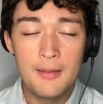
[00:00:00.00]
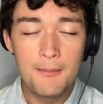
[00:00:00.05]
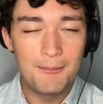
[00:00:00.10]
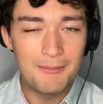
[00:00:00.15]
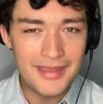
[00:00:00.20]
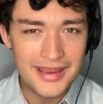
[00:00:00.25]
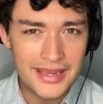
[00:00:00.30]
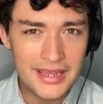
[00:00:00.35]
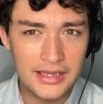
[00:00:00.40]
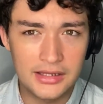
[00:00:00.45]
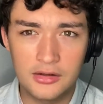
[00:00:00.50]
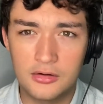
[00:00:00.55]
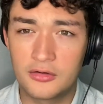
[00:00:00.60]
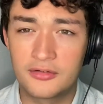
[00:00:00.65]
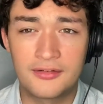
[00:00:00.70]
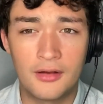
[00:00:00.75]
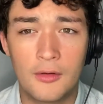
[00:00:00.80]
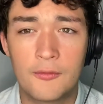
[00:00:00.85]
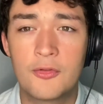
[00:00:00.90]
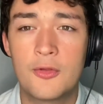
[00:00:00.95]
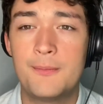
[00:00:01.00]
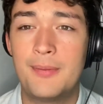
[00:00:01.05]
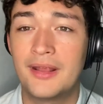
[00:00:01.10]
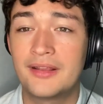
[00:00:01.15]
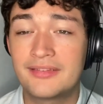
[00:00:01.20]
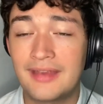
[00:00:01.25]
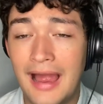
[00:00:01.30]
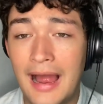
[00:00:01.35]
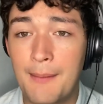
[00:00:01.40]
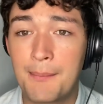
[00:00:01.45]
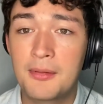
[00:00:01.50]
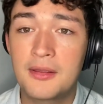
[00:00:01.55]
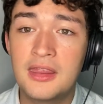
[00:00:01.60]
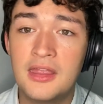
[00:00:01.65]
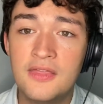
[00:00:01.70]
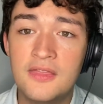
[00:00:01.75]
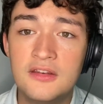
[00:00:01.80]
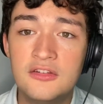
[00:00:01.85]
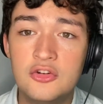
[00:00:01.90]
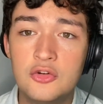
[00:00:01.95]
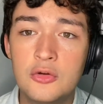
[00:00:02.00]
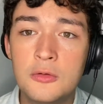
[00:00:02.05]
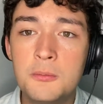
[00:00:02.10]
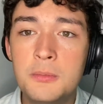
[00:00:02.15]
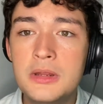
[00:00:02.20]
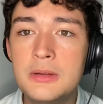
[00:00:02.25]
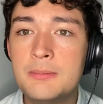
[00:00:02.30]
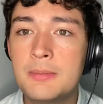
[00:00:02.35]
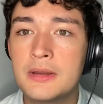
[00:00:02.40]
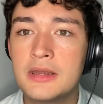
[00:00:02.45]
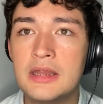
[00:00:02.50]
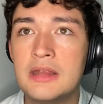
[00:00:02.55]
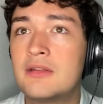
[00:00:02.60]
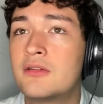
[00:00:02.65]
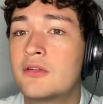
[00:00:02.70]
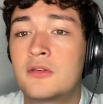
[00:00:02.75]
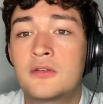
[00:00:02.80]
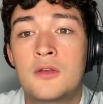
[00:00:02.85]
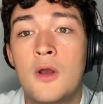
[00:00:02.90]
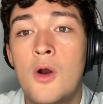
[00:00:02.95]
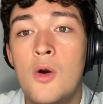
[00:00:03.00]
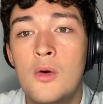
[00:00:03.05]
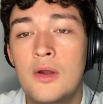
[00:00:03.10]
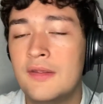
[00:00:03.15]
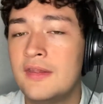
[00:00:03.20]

making yourself the best applicant that you can be, but it's so,